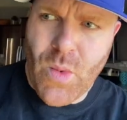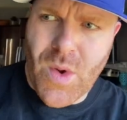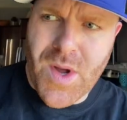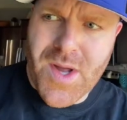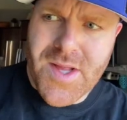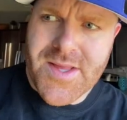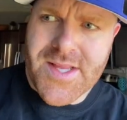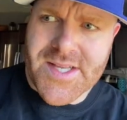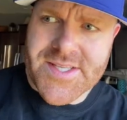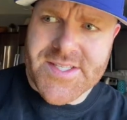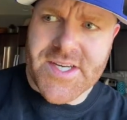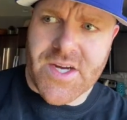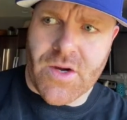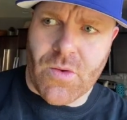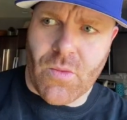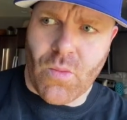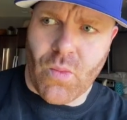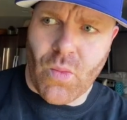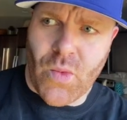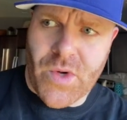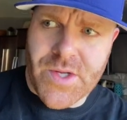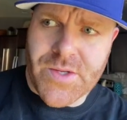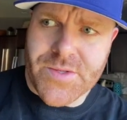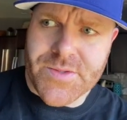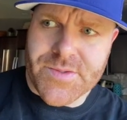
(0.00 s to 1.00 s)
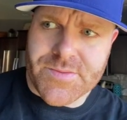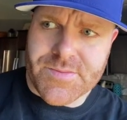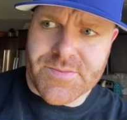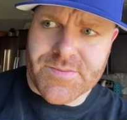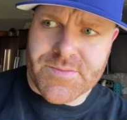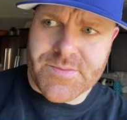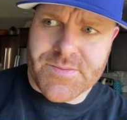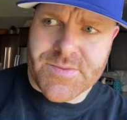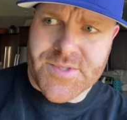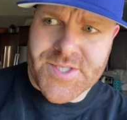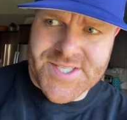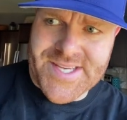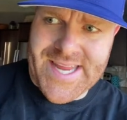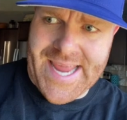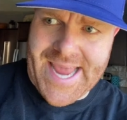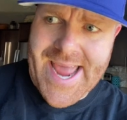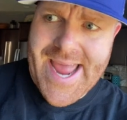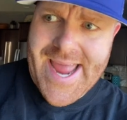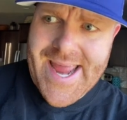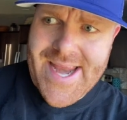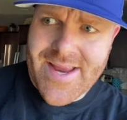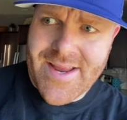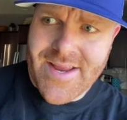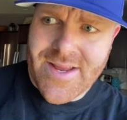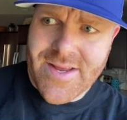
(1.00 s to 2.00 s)
what? That's like a real
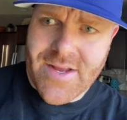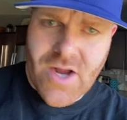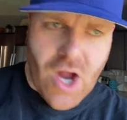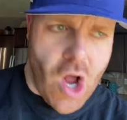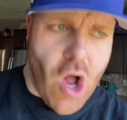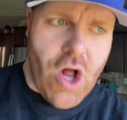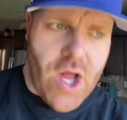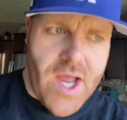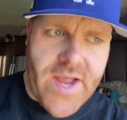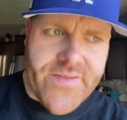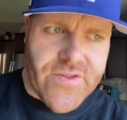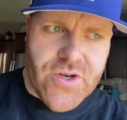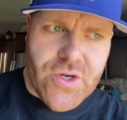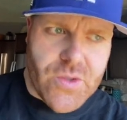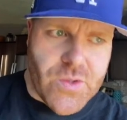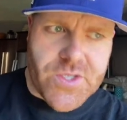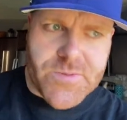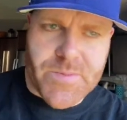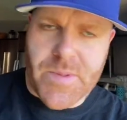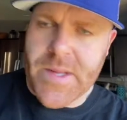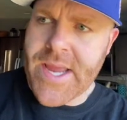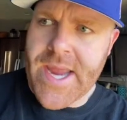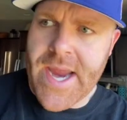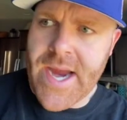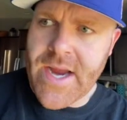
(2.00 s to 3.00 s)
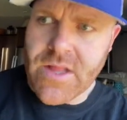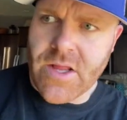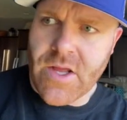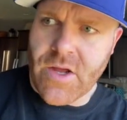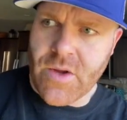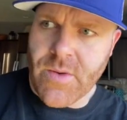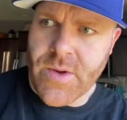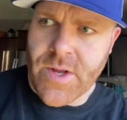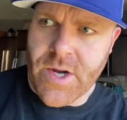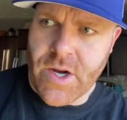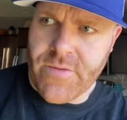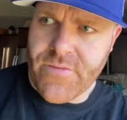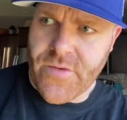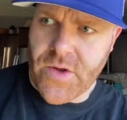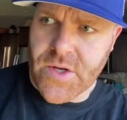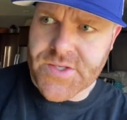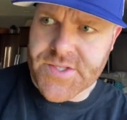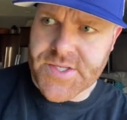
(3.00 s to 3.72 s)
stat? All I have to do is play Halo and I'll fall